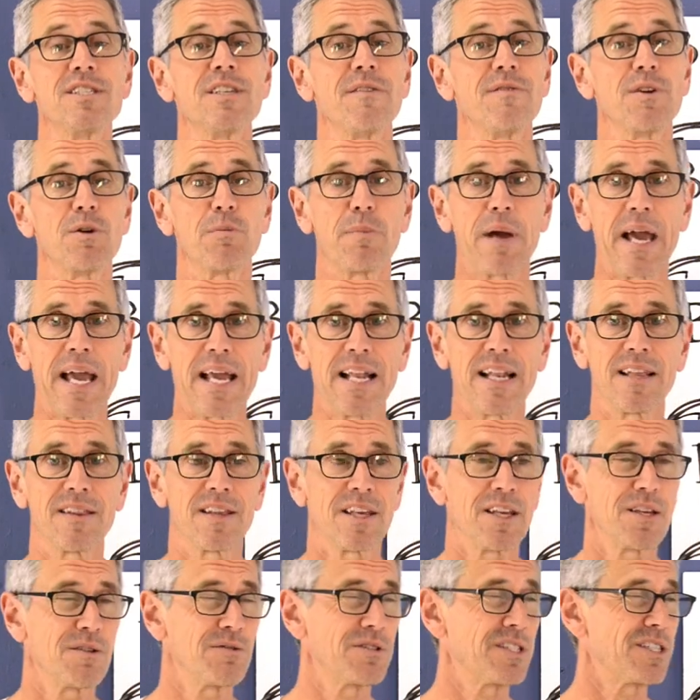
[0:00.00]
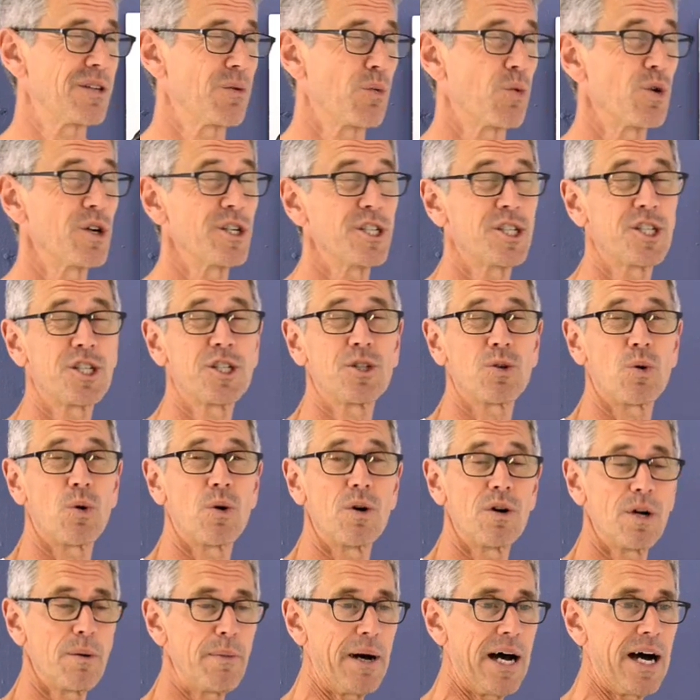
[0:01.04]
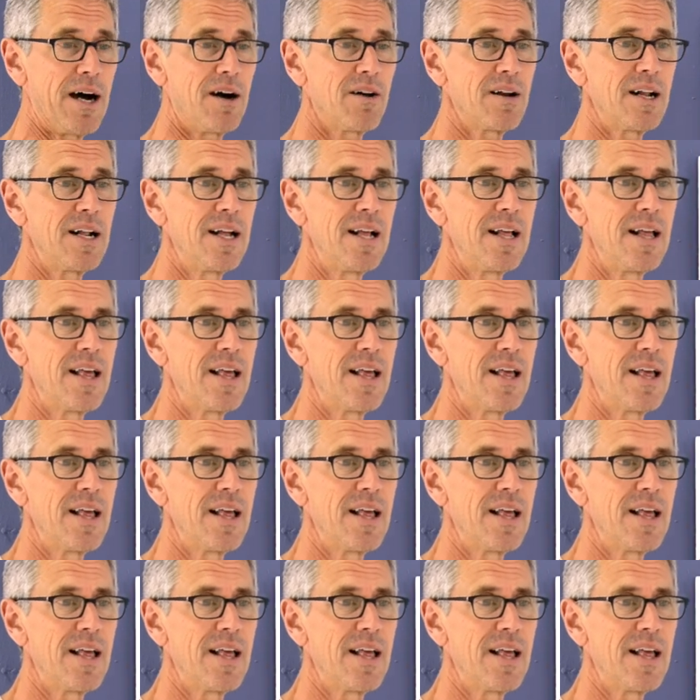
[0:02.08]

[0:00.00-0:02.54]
of your painting that you weren't sure about,